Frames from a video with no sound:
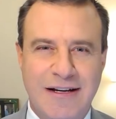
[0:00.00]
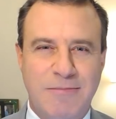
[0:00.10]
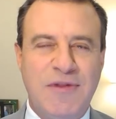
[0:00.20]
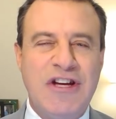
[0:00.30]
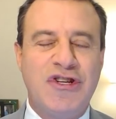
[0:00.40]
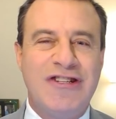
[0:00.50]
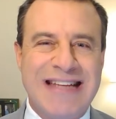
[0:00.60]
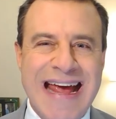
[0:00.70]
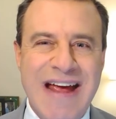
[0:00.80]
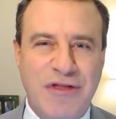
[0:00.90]
But they should
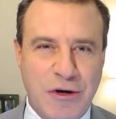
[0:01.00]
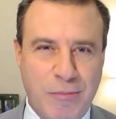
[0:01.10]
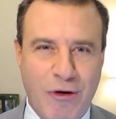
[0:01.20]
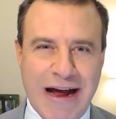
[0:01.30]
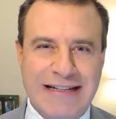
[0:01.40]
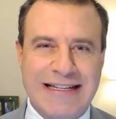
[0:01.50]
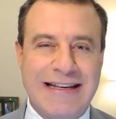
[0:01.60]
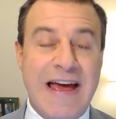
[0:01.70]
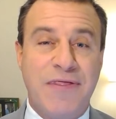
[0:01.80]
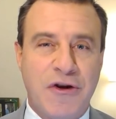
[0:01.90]
take their breaks
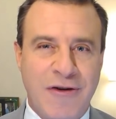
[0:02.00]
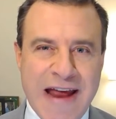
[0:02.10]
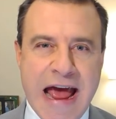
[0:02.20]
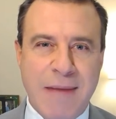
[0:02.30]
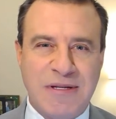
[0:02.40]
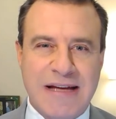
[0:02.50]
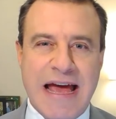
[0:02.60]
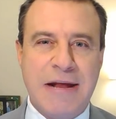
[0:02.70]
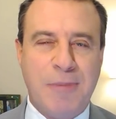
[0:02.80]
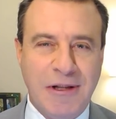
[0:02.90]
and get their naps
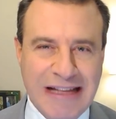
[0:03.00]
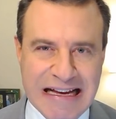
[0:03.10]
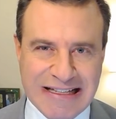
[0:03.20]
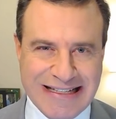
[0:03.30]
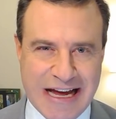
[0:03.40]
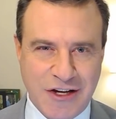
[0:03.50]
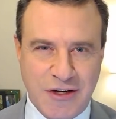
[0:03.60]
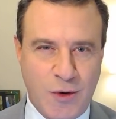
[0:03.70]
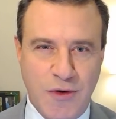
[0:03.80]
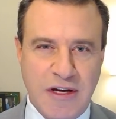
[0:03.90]
at a police
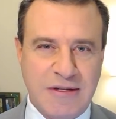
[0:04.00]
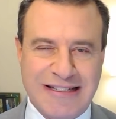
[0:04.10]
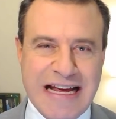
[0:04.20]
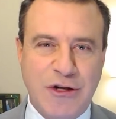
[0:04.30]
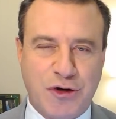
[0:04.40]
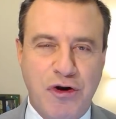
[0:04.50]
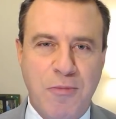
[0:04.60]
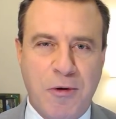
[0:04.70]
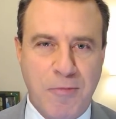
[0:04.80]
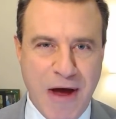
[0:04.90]
station or the state
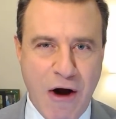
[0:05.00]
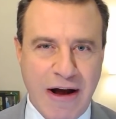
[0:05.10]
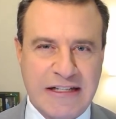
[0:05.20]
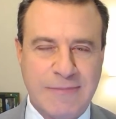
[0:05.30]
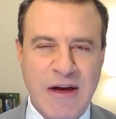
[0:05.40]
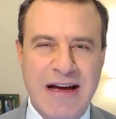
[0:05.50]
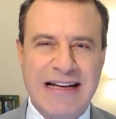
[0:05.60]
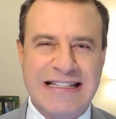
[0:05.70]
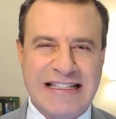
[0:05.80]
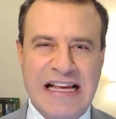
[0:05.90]
trooper barracks.
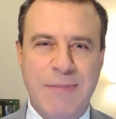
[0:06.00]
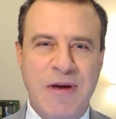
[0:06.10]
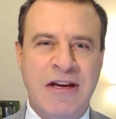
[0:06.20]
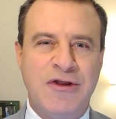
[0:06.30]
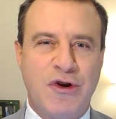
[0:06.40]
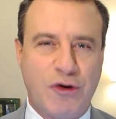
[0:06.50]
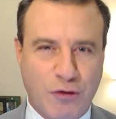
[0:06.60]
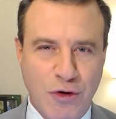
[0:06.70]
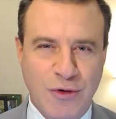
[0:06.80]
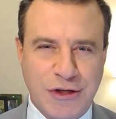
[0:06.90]
Sleeping in your
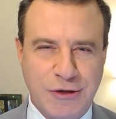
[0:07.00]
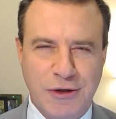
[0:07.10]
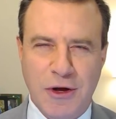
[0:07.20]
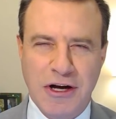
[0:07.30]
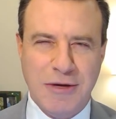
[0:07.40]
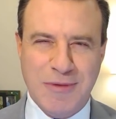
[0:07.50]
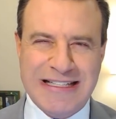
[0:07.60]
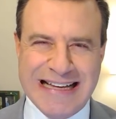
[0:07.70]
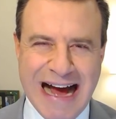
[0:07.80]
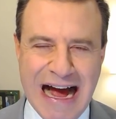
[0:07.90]
cruiser along a
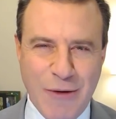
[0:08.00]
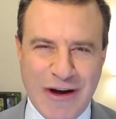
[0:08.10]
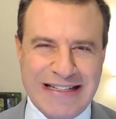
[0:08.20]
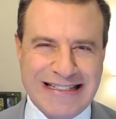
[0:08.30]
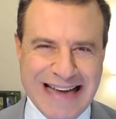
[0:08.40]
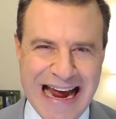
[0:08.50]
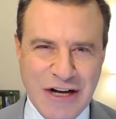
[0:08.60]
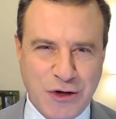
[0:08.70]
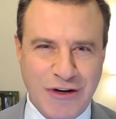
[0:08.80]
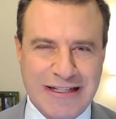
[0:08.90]
busy highway is
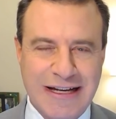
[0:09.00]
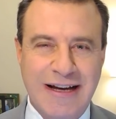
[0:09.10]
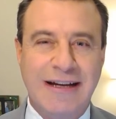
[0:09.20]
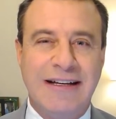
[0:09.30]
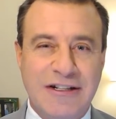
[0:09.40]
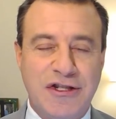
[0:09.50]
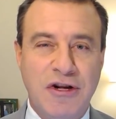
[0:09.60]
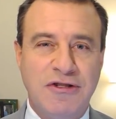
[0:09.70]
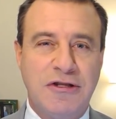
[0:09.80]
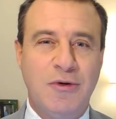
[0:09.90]
dangerous. It's
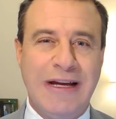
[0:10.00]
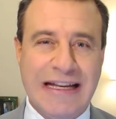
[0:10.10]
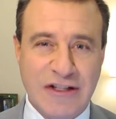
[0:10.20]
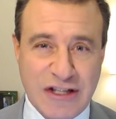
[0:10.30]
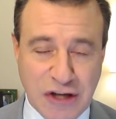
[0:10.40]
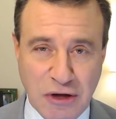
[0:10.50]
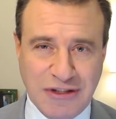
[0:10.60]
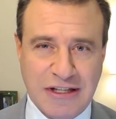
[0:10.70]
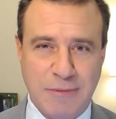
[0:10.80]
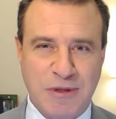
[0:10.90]
also
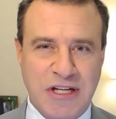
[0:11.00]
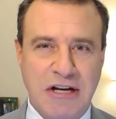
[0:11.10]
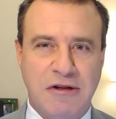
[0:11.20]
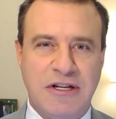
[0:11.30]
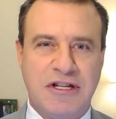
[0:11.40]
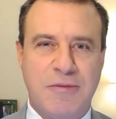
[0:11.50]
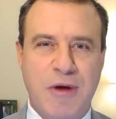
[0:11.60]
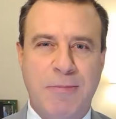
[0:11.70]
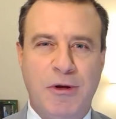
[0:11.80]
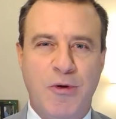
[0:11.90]
insulting, particularly to the
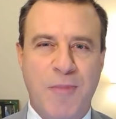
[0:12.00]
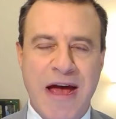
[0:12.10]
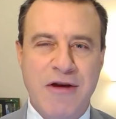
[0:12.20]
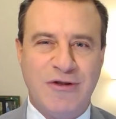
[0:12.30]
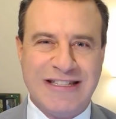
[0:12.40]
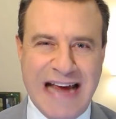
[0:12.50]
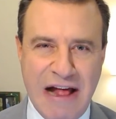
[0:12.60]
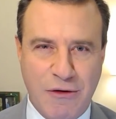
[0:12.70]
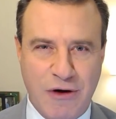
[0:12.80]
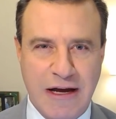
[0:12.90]
people who pay your
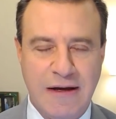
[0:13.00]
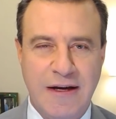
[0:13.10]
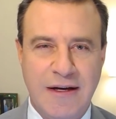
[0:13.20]
salary.